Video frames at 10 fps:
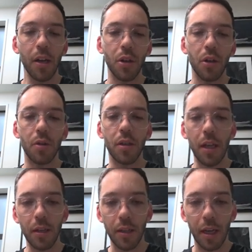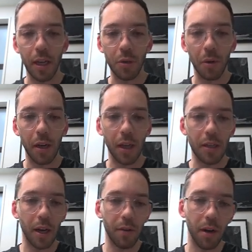so you see the skin edge when it
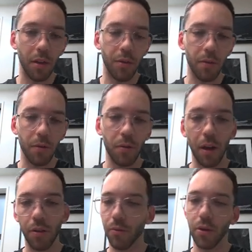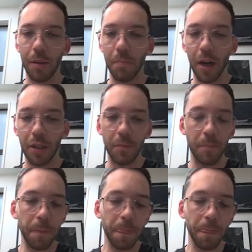gets cut right through and through the deep margin.